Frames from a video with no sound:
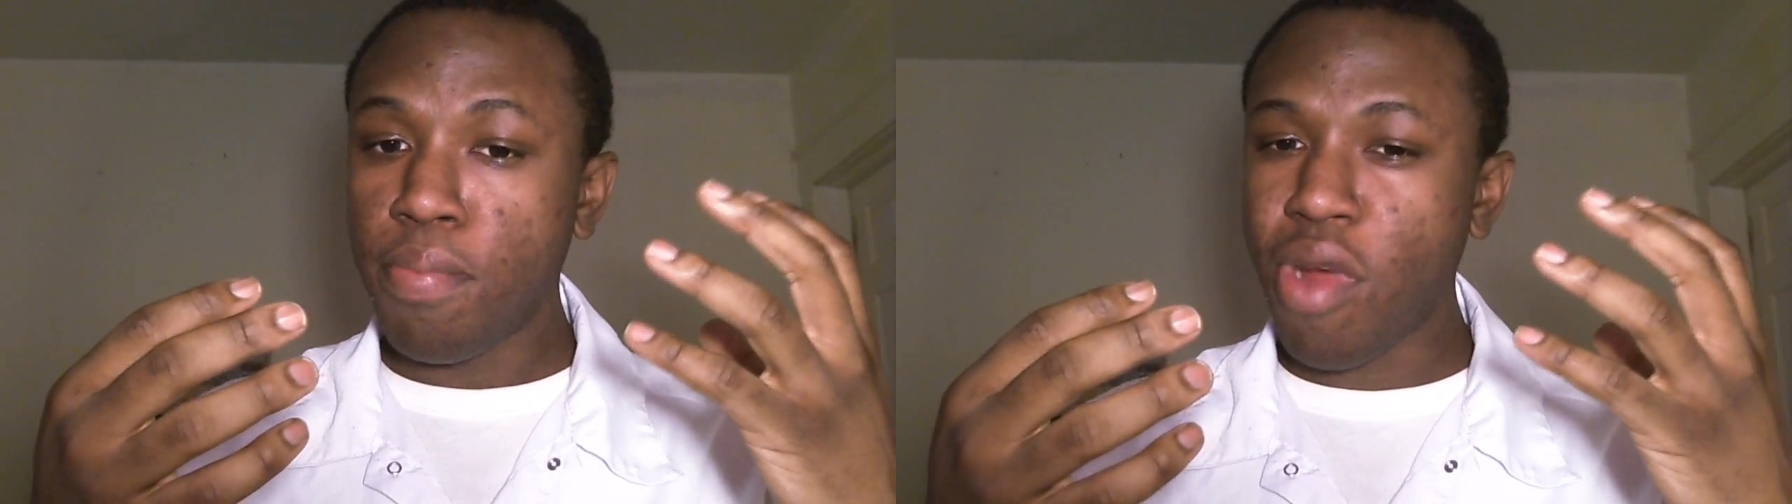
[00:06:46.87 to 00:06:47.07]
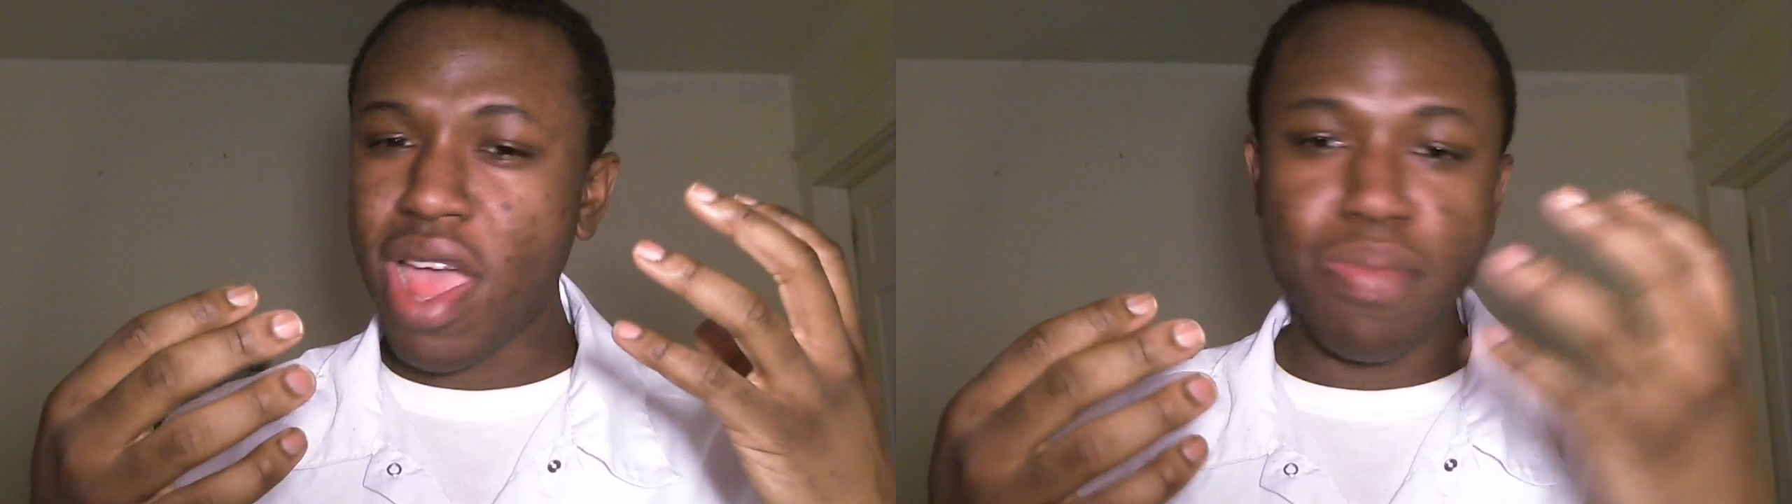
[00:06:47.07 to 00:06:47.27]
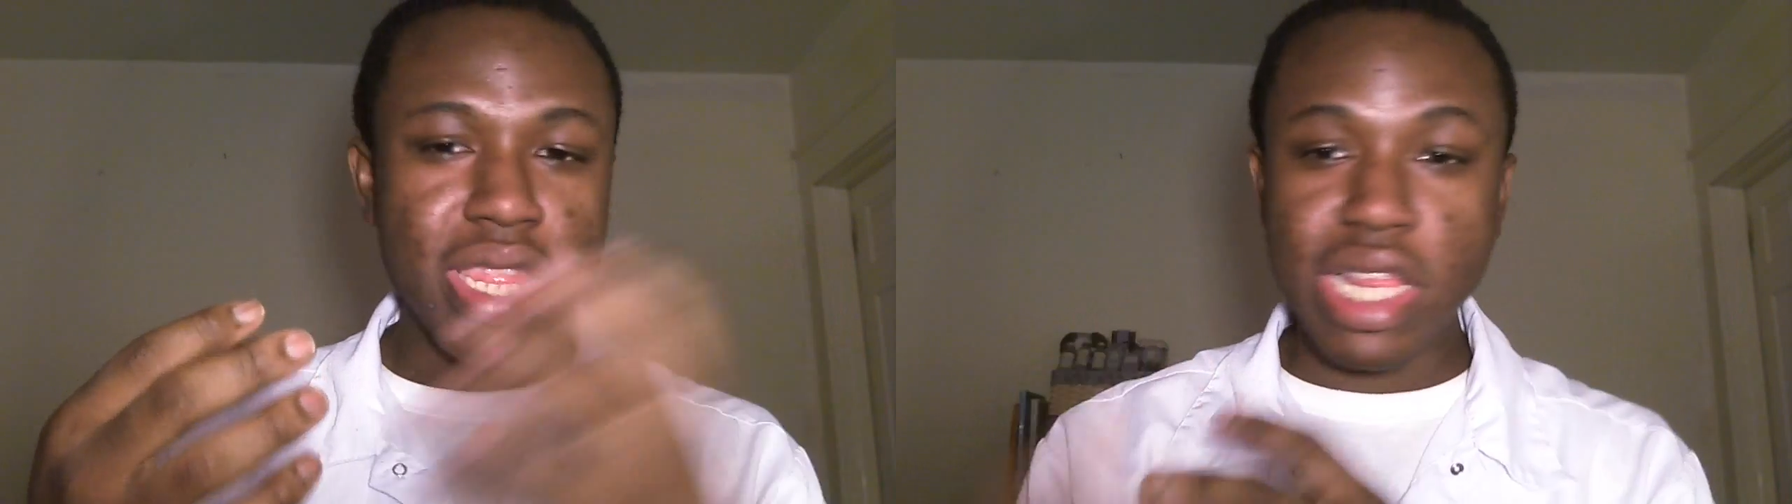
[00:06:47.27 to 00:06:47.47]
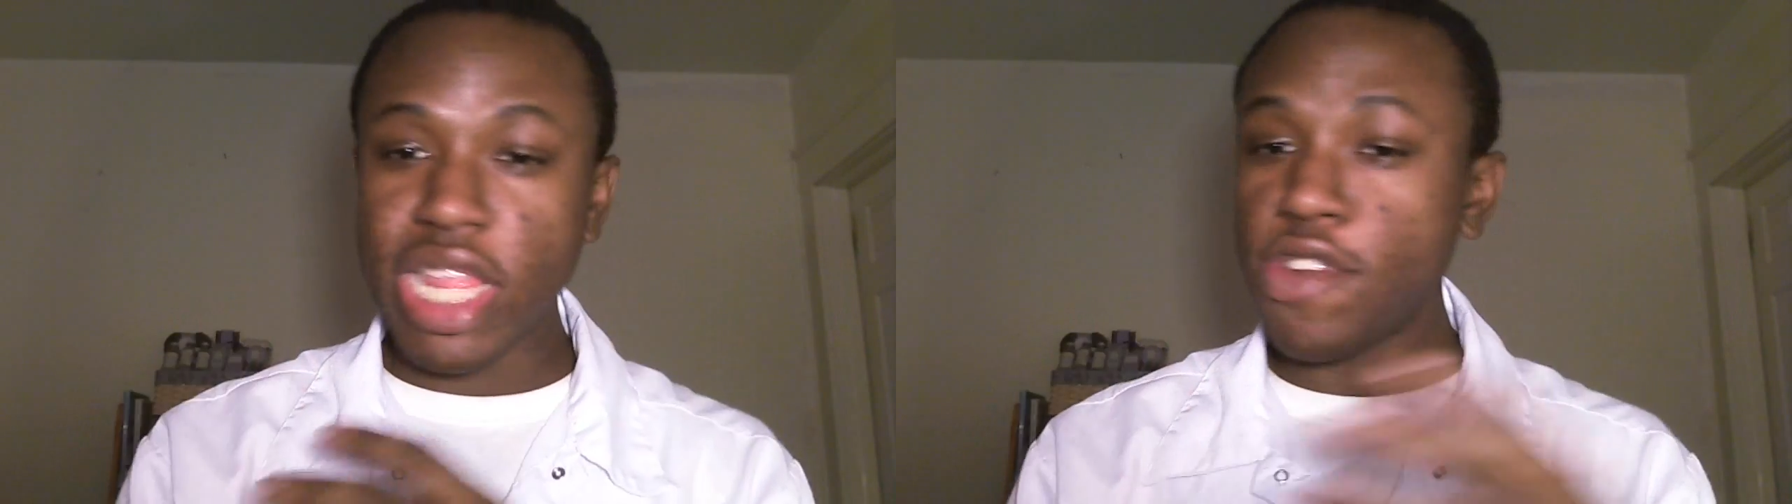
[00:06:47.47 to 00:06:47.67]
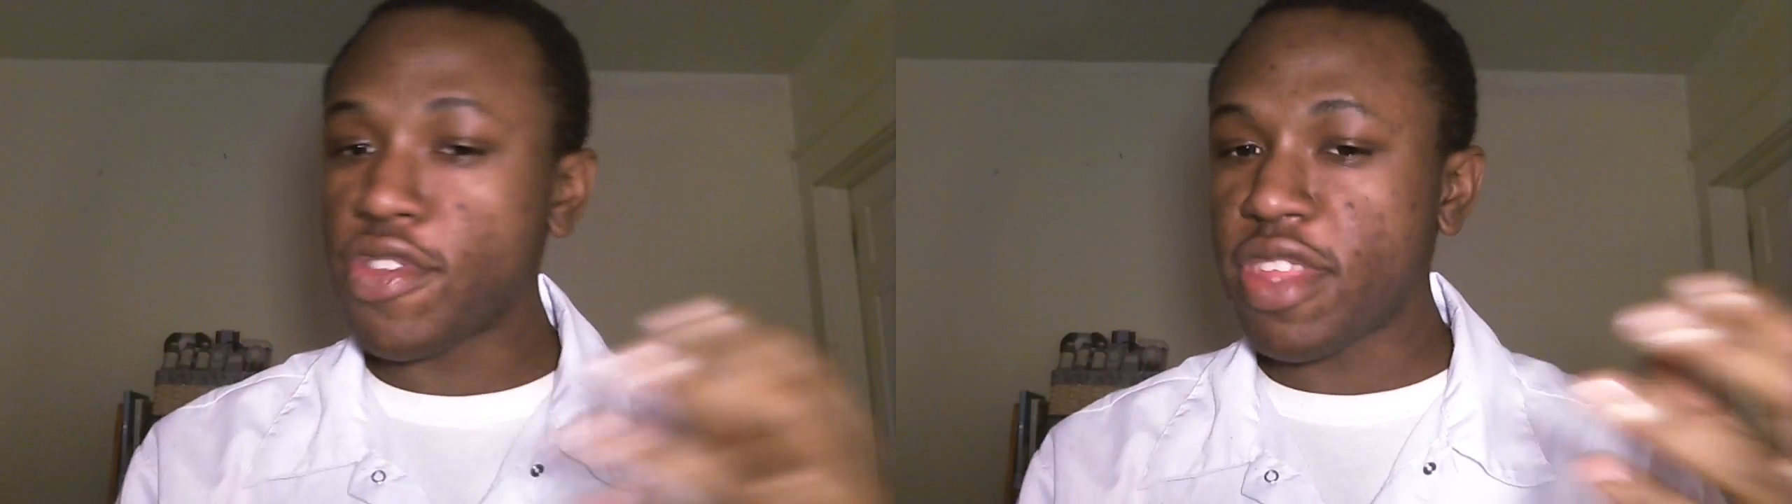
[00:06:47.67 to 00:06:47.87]
probably
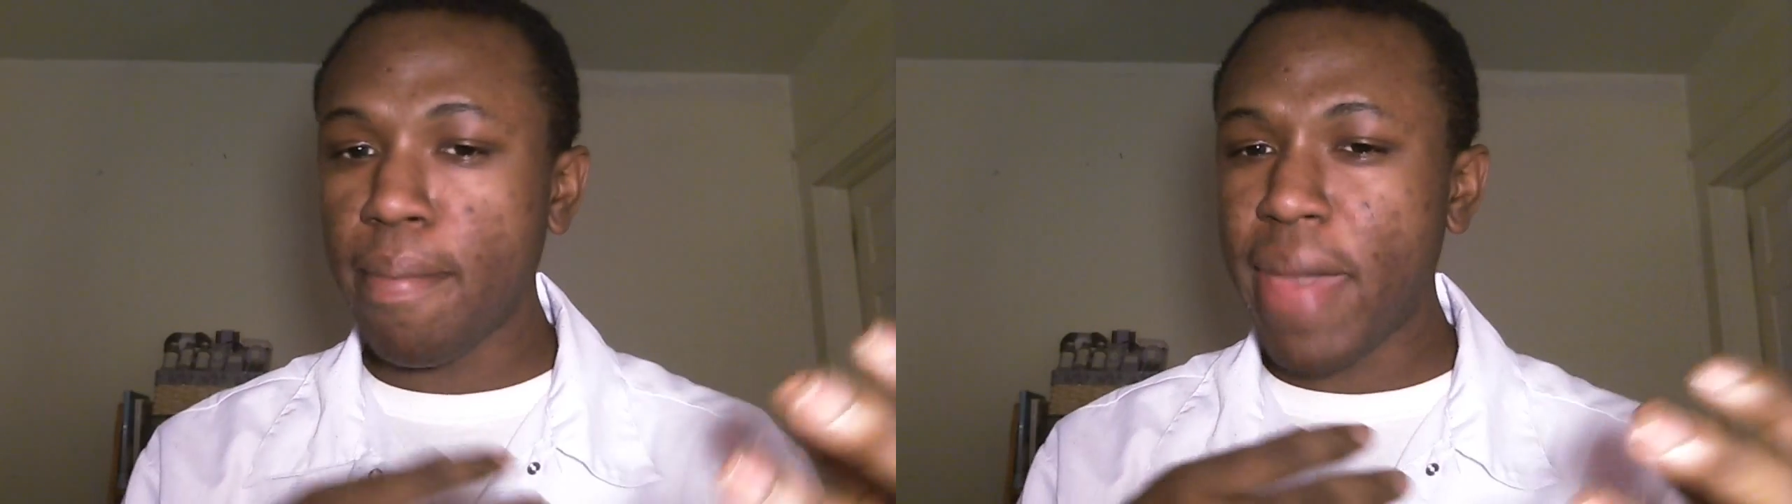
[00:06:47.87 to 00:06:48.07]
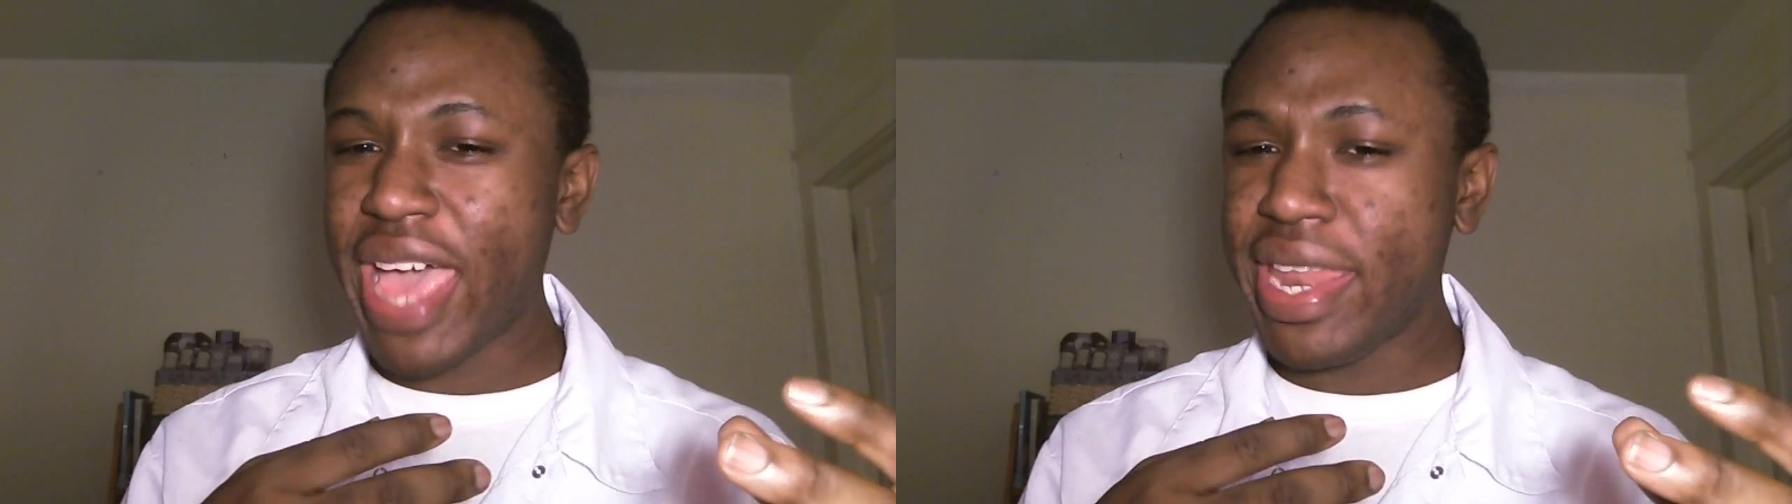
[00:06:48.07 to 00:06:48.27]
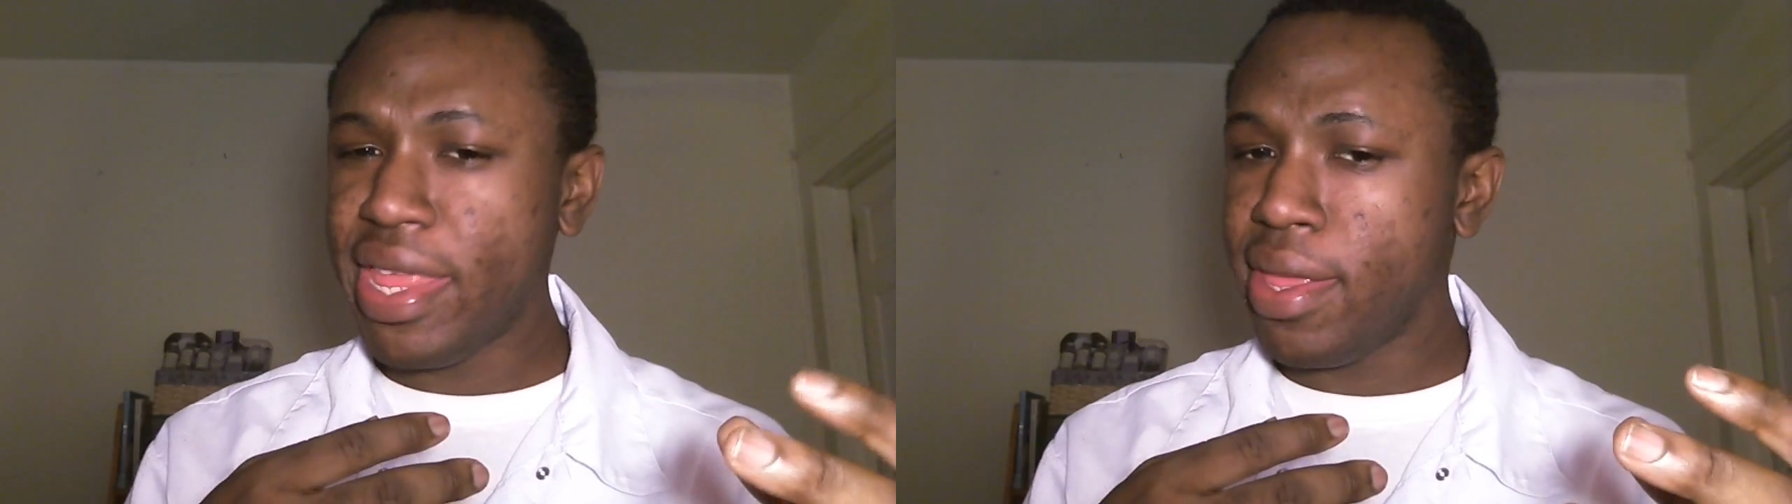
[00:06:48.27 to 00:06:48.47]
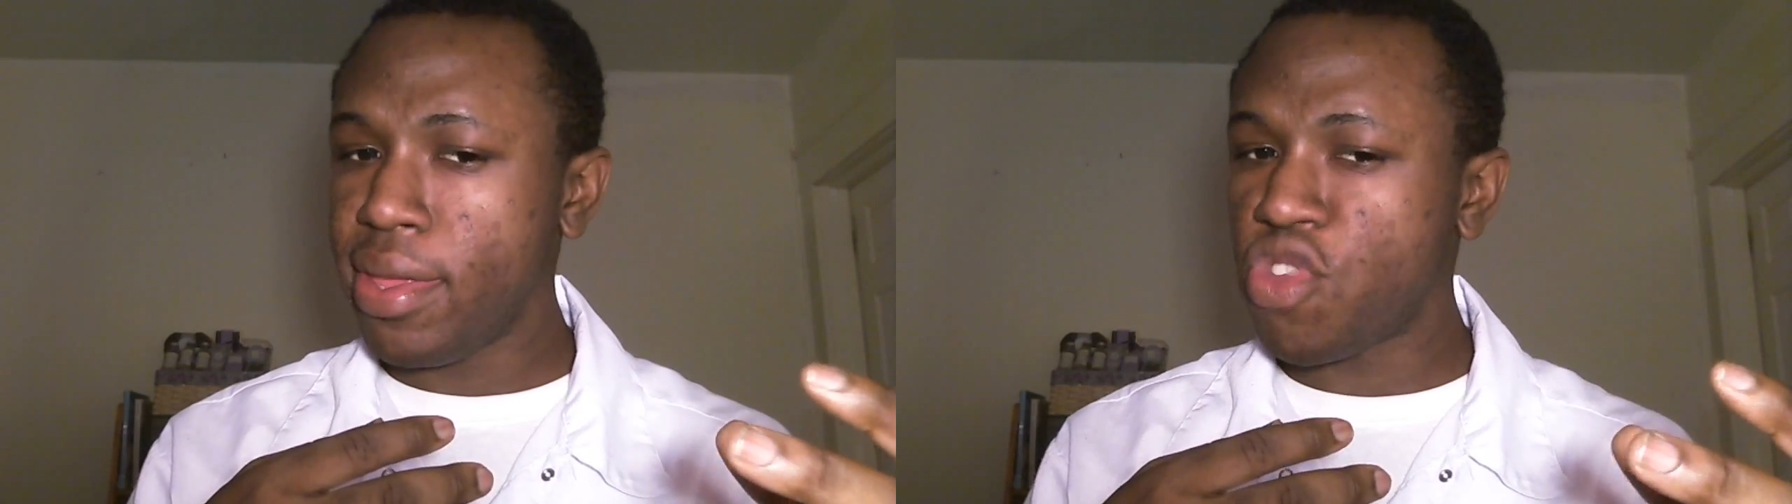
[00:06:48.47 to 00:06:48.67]
Glenn or somebody